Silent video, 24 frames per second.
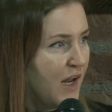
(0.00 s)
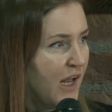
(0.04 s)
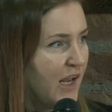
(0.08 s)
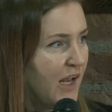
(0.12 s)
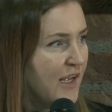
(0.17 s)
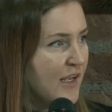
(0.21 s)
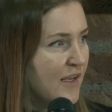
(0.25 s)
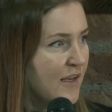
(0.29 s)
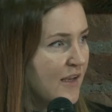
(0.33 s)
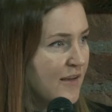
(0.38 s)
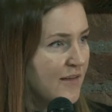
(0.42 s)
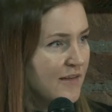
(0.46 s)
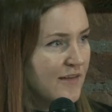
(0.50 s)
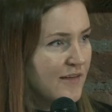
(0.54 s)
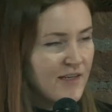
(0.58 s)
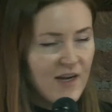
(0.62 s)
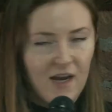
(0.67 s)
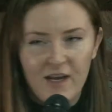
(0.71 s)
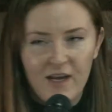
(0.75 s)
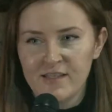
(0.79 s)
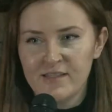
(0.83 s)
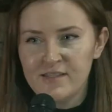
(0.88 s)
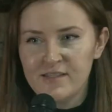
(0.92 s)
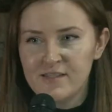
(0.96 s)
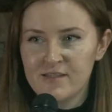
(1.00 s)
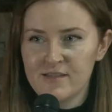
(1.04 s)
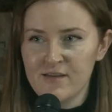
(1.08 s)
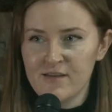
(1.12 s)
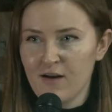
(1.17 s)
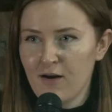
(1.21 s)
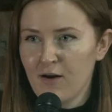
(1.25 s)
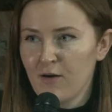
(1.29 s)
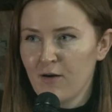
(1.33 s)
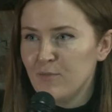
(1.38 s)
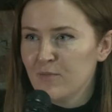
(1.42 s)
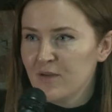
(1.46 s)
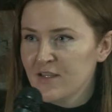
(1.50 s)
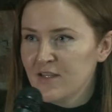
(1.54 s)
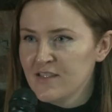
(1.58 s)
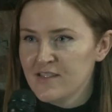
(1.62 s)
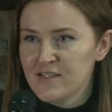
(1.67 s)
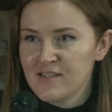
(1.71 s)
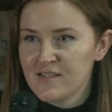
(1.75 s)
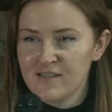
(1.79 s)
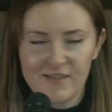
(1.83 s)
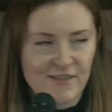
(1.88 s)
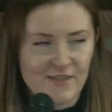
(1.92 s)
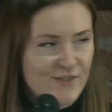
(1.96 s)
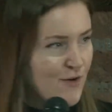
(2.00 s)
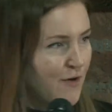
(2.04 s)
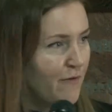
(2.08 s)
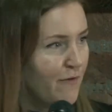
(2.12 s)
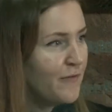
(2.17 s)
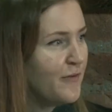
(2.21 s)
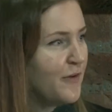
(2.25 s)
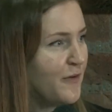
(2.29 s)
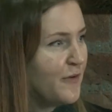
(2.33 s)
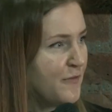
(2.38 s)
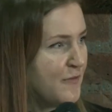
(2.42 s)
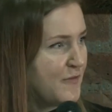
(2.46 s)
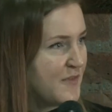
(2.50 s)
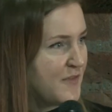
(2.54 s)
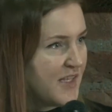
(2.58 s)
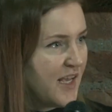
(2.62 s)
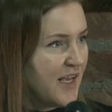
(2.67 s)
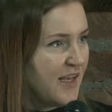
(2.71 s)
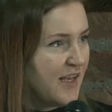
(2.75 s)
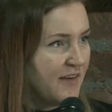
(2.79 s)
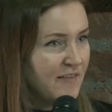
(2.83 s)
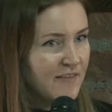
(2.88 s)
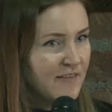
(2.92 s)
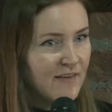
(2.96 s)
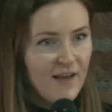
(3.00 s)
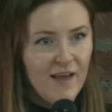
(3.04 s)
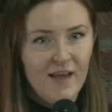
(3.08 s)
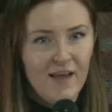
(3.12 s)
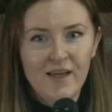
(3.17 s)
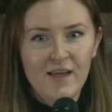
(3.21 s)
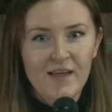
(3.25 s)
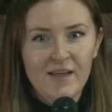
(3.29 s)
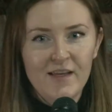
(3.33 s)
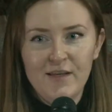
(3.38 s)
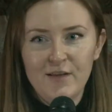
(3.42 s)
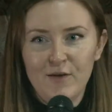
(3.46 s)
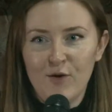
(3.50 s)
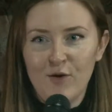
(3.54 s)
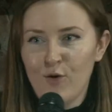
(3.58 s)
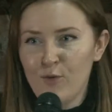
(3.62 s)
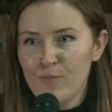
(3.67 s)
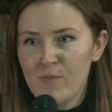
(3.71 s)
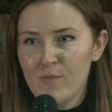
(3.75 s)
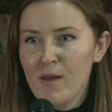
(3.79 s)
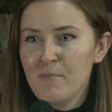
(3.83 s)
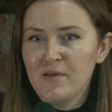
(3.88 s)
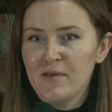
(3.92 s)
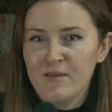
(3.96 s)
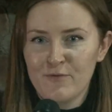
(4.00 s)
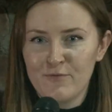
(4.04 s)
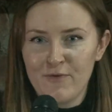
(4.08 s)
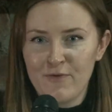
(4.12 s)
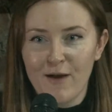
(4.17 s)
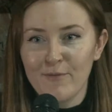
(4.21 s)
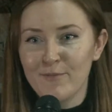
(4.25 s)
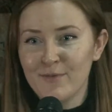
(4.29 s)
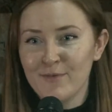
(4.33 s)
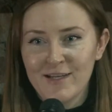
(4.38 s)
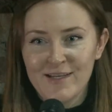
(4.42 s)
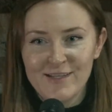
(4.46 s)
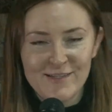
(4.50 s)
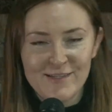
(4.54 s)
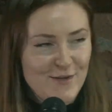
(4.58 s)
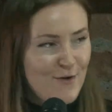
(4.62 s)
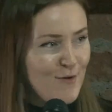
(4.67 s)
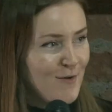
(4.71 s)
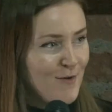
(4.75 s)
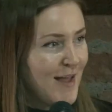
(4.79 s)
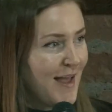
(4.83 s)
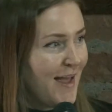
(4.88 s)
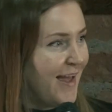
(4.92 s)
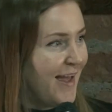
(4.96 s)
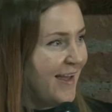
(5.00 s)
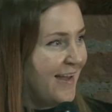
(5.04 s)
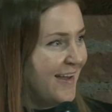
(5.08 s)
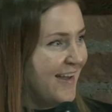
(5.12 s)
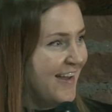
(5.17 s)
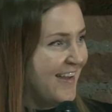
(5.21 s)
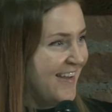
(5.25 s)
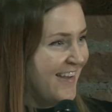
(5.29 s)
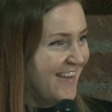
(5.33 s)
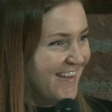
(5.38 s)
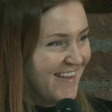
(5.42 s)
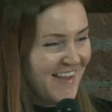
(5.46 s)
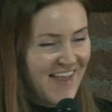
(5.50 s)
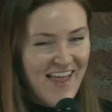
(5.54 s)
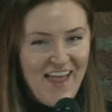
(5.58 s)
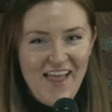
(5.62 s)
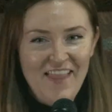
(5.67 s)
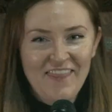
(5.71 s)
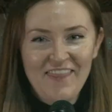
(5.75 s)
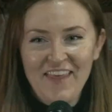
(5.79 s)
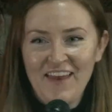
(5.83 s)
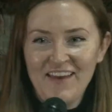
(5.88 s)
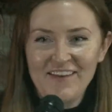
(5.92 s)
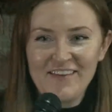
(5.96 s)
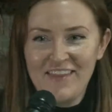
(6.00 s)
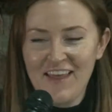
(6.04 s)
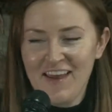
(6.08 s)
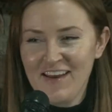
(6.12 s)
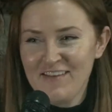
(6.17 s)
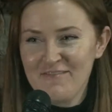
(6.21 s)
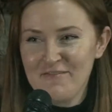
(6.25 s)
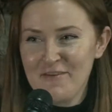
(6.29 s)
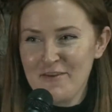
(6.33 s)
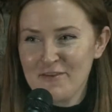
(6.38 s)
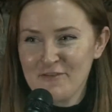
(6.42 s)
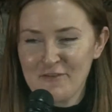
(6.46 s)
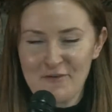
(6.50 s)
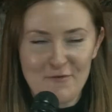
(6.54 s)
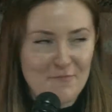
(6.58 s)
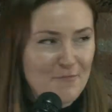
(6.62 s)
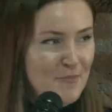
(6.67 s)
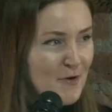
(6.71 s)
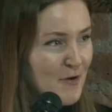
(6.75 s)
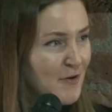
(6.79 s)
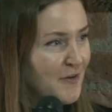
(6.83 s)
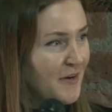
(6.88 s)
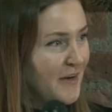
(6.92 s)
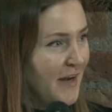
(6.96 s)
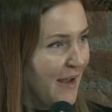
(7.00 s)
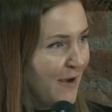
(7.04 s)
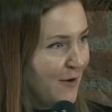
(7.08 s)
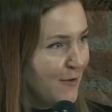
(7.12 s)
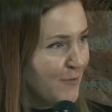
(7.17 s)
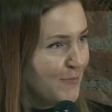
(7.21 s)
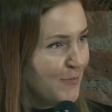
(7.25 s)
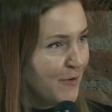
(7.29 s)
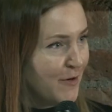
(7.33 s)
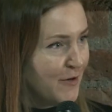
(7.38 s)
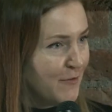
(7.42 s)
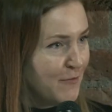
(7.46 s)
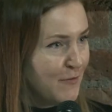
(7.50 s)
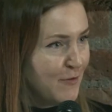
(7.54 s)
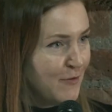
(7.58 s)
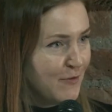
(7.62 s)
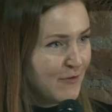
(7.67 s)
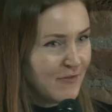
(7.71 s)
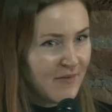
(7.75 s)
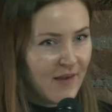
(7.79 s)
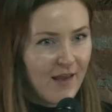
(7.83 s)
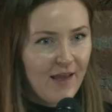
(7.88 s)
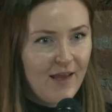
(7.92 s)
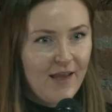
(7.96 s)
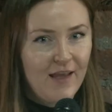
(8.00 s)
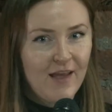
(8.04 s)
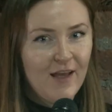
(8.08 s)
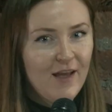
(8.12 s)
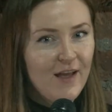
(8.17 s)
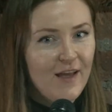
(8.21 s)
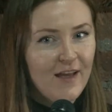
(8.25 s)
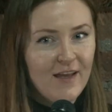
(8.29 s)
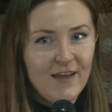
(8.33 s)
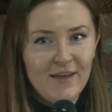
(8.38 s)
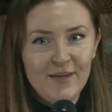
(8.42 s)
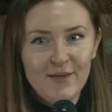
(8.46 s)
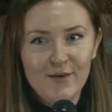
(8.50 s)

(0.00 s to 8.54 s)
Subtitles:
of like nice, harmless conservative said, maybe the family is okay, they'd be sort of booted out. But if you say,